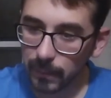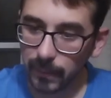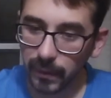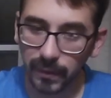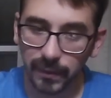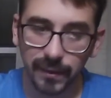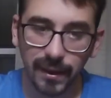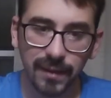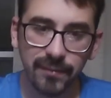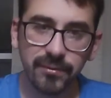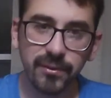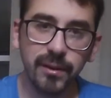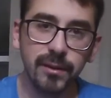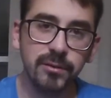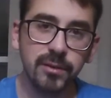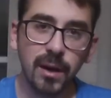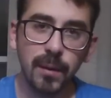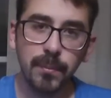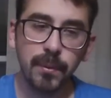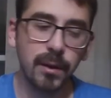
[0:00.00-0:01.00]
But definitely
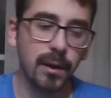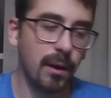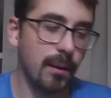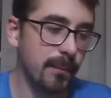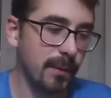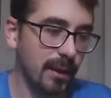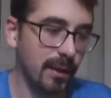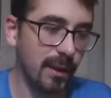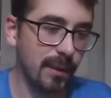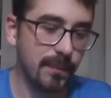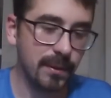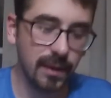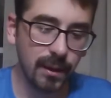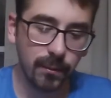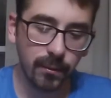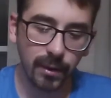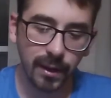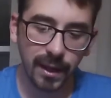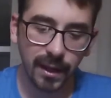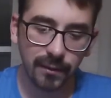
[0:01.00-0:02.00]
drop a comment. Let me
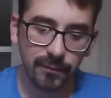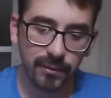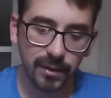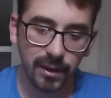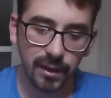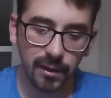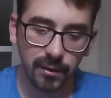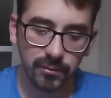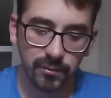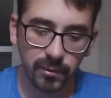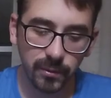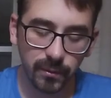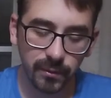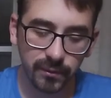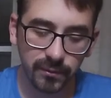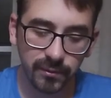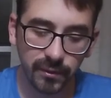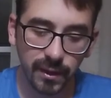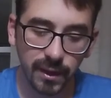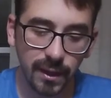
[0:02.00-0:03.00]
know what kind of videos you
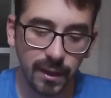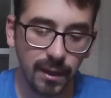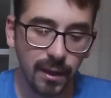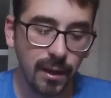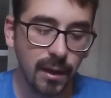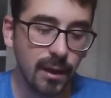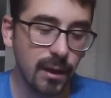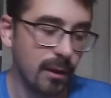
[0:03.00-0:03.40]
want to see.